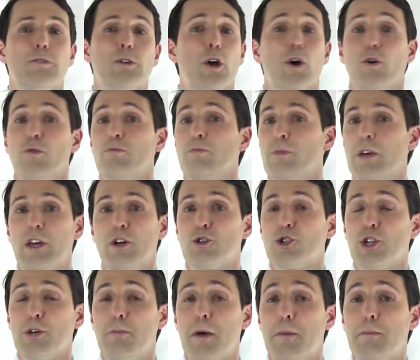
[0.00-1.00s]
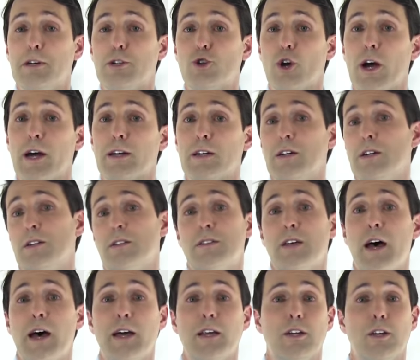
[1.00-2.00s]
you know, he or she may be trying to
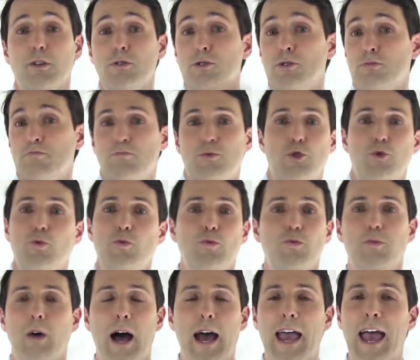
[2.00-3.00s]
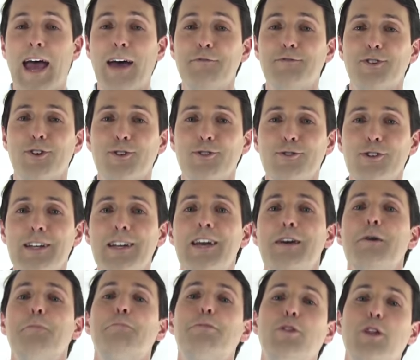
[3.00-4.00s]
decide, you know, do I have
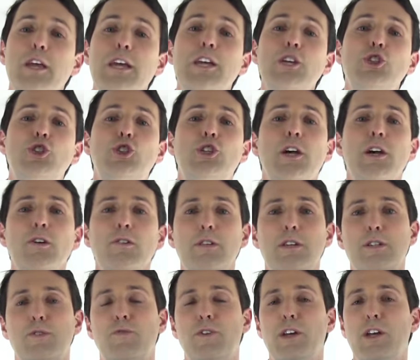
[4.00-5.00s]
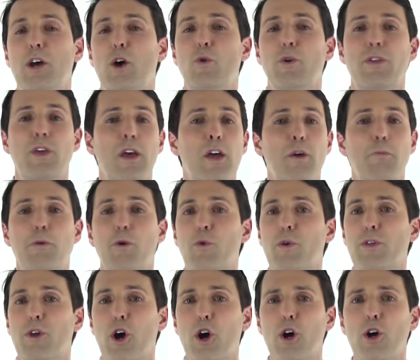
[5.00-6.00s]
surgery? Please share this video with him or
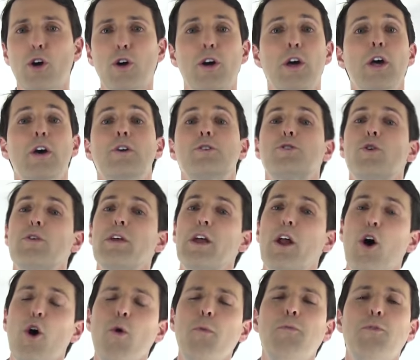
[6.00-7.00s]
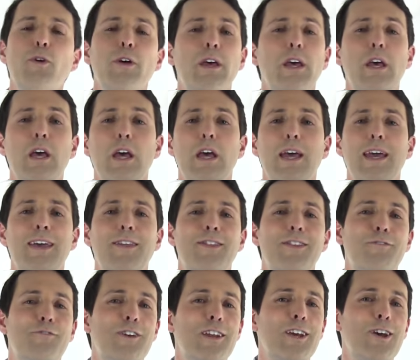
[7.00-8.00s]
with her so that hopefully
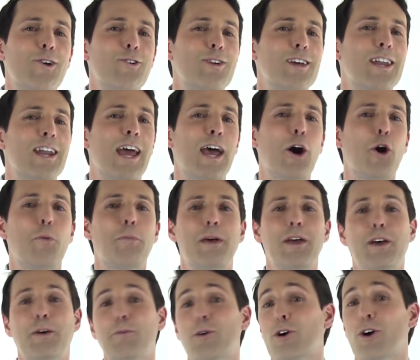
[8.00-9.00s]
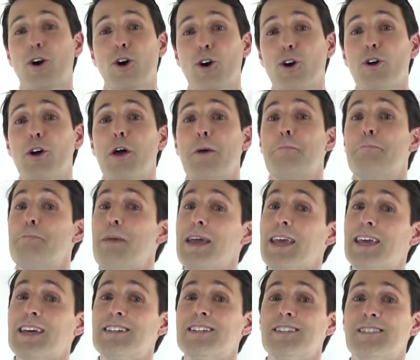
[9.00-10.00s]
the video can help him or her
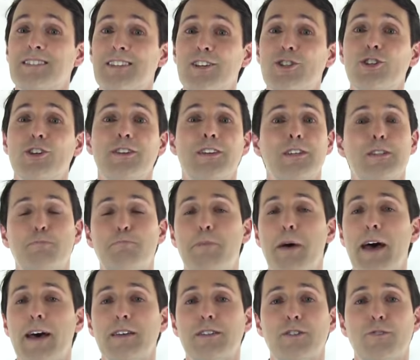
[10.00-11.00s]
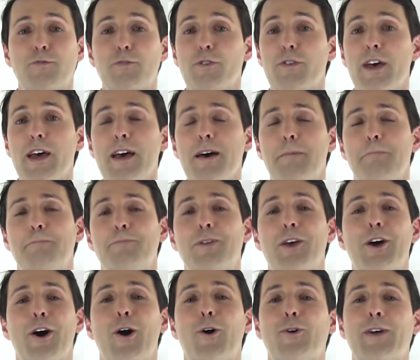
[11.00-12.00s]
make a decision that's best for them.
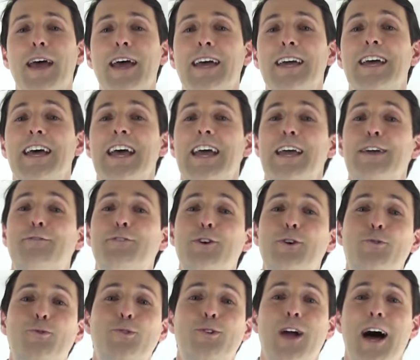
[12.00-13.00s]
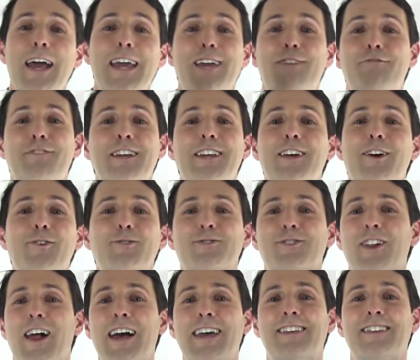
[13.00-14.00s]
Okay, if you like
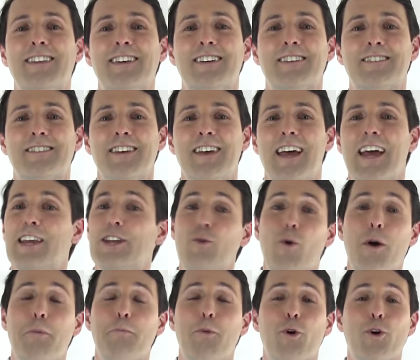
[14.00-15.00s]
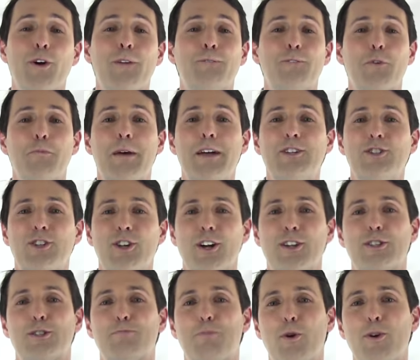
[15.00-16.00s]
videos like this and you want more information
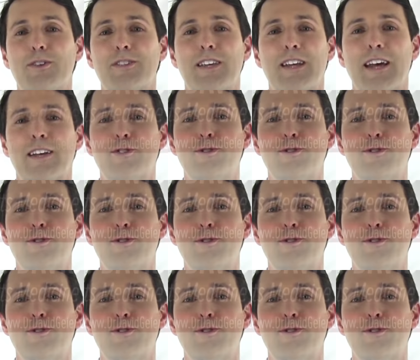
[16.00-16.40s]
on sports and